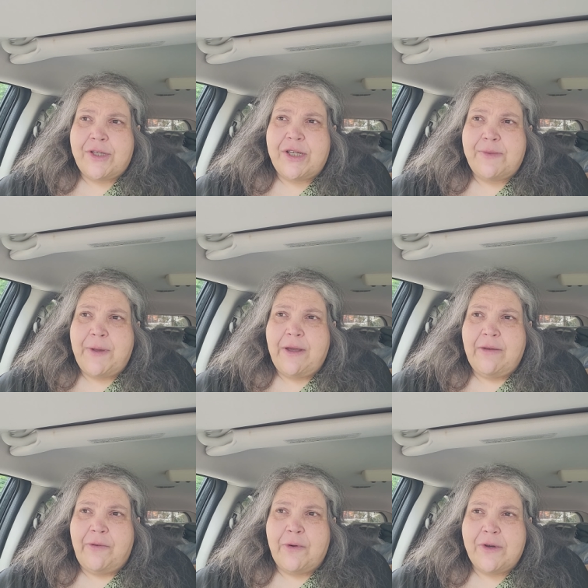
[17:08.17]
she's
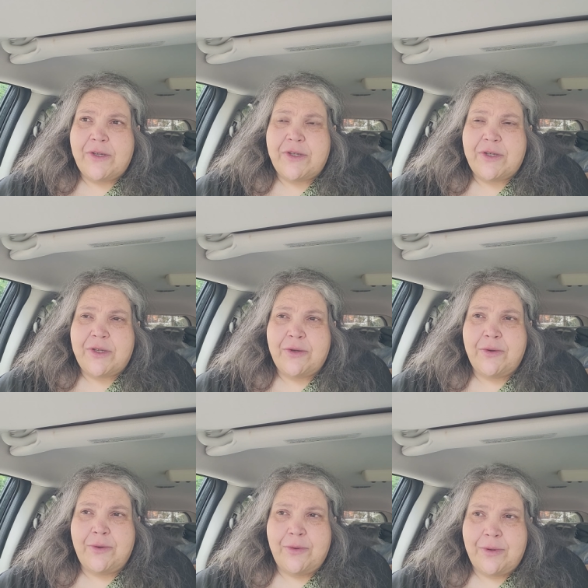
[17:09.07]
being forced
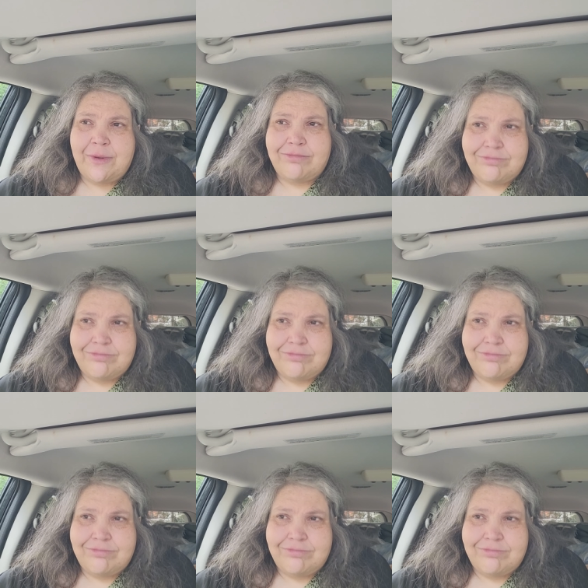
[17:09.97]
to